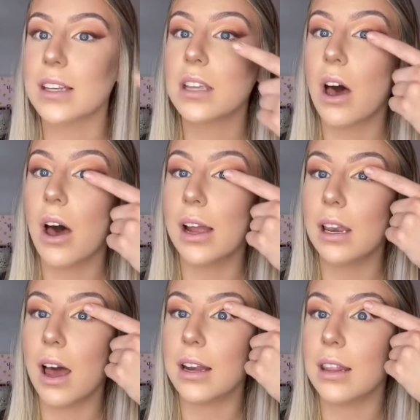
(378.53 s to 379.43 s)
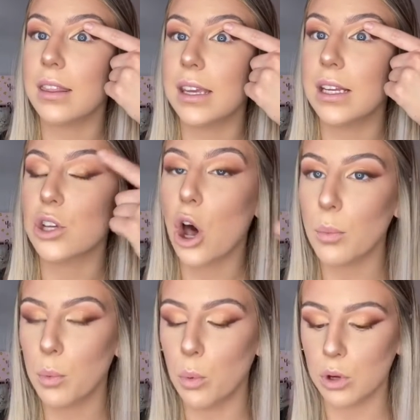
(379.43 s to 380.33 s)
tightline the top
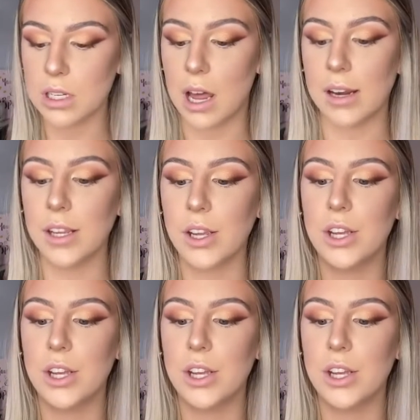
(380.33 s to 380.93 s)
waterline